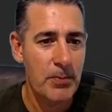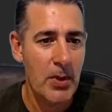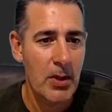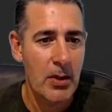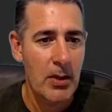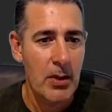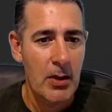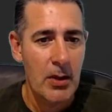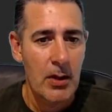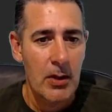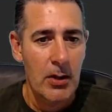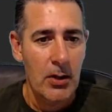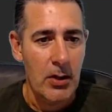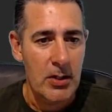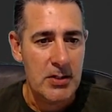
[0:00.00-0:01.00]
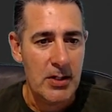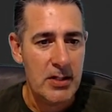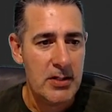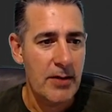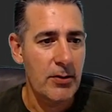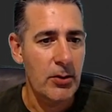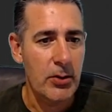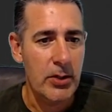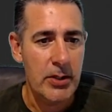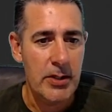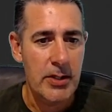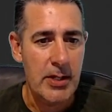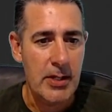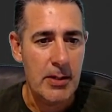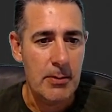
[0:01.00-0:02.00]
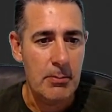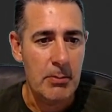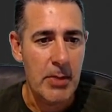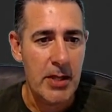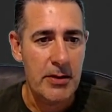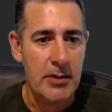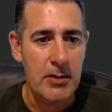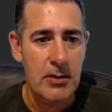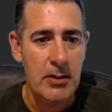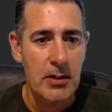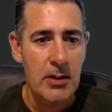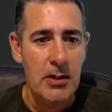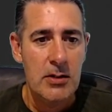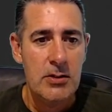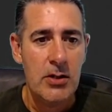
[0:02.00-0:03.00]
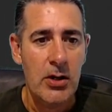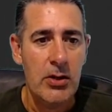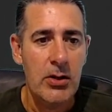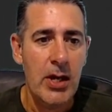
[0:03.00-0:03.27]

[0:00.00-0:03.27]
All right, so let's have a look at the method. So